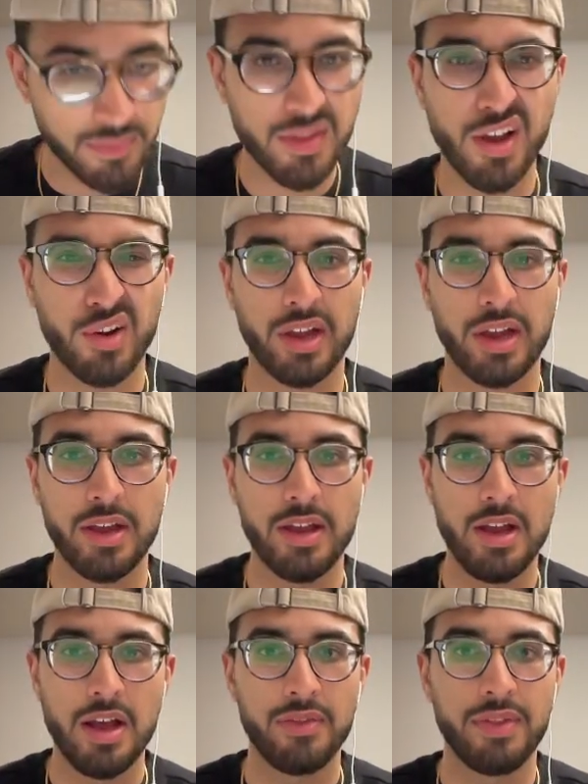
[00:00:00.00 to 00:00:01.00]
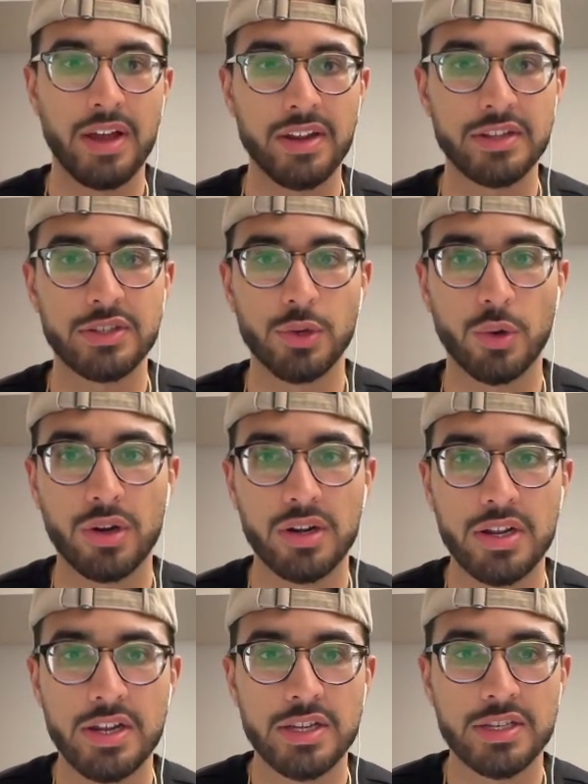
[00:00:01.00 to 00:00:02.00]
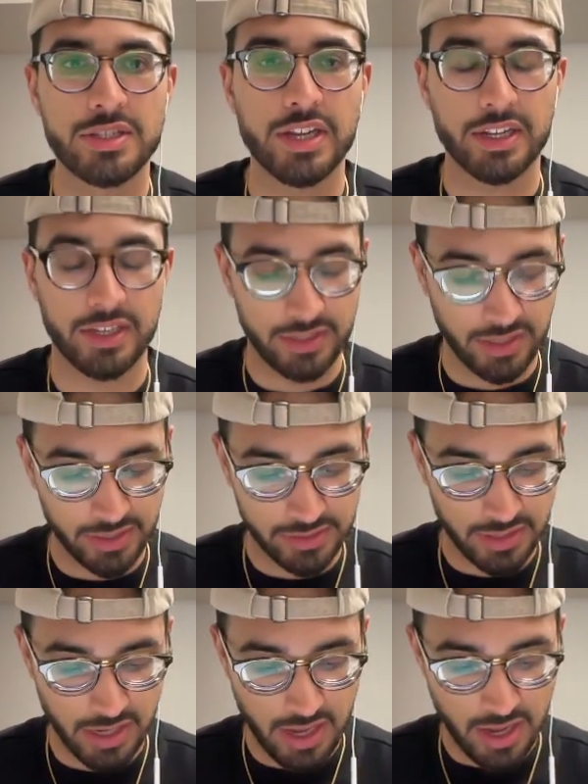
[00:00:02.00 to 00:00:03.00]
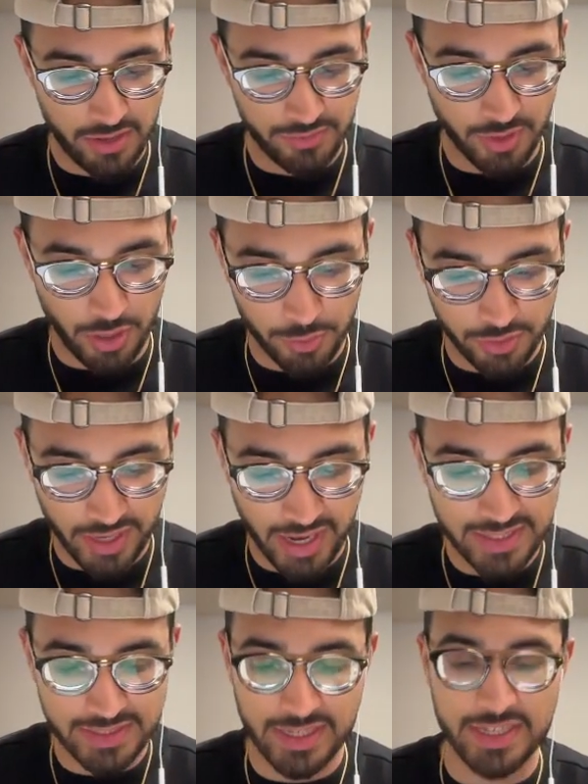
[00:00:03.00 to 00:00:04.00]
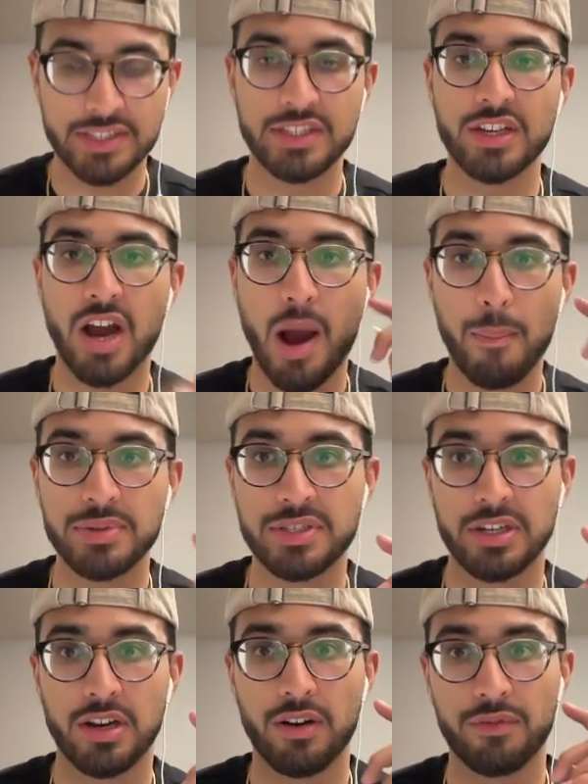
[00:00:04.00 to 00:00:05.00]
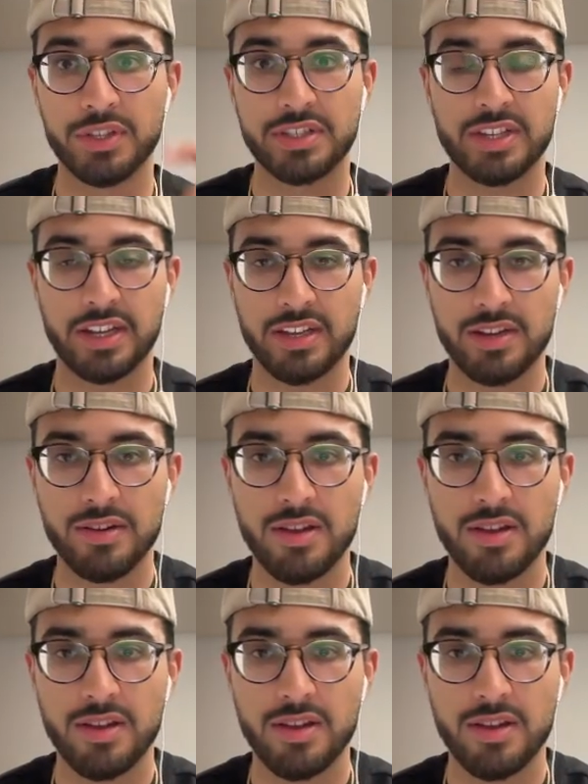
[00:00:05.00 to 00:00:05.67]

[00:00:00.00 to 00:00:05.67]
okay? That is your second case. The other case is the opposite of the second.